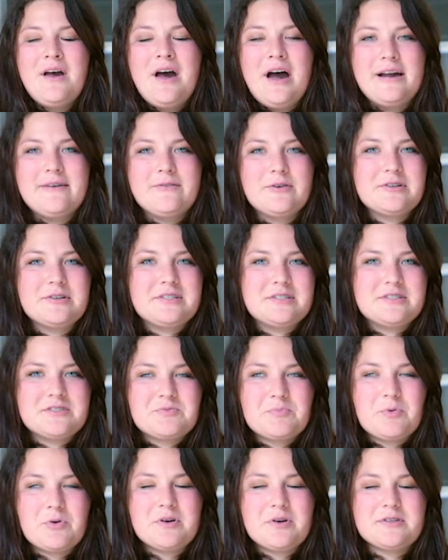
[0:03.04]
I worked
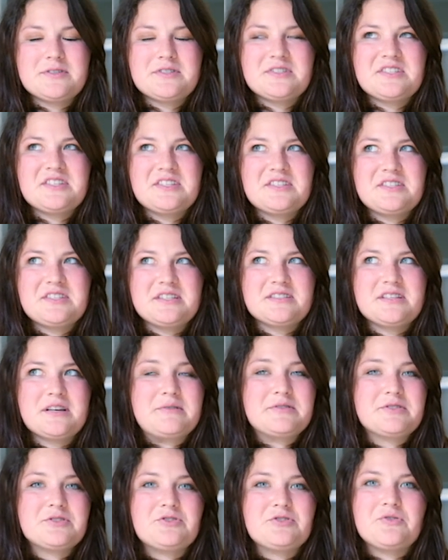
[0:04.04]
in sports since
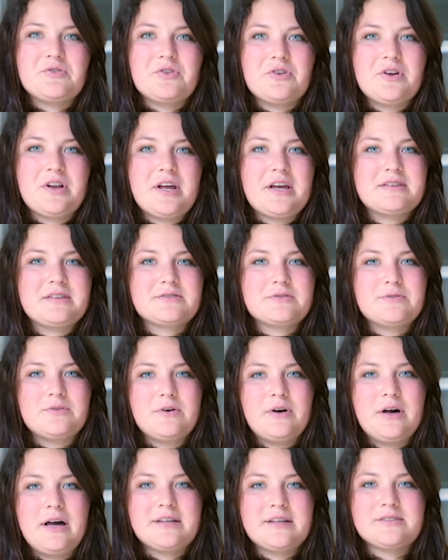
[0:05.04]
I was a junior in high
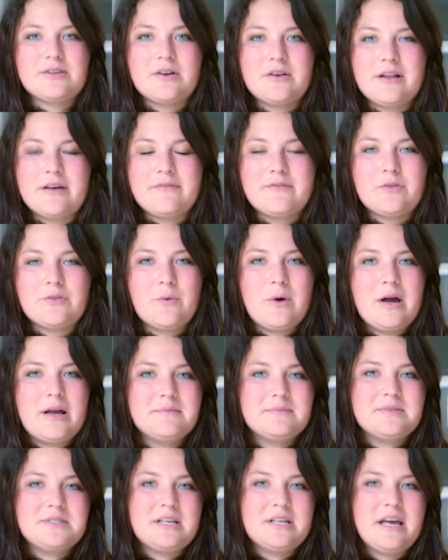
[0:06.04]
school. I started at the
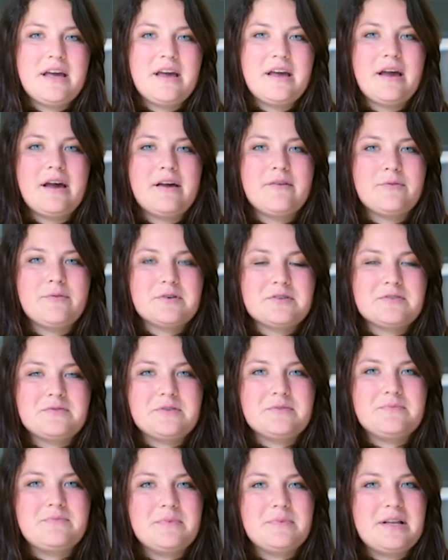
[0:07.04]
YMCA. I've worked
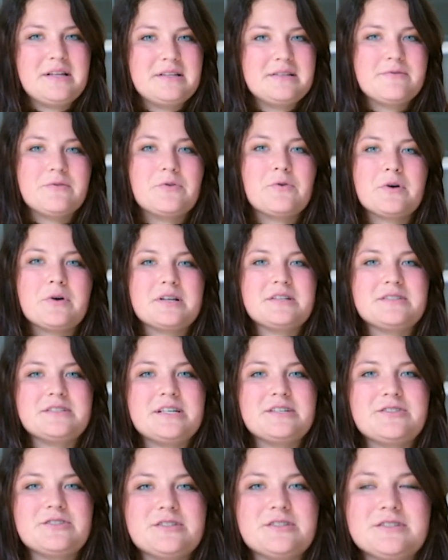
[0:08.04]
for many different
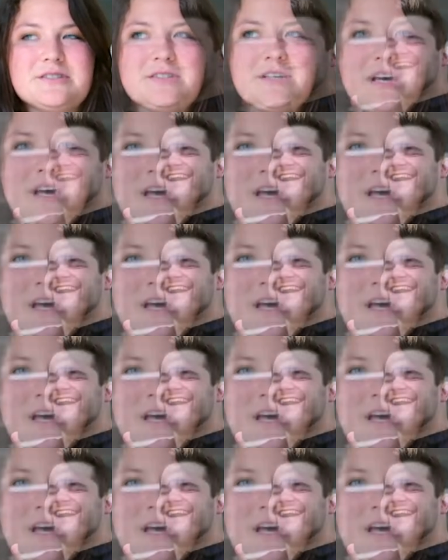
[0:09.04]
organizations,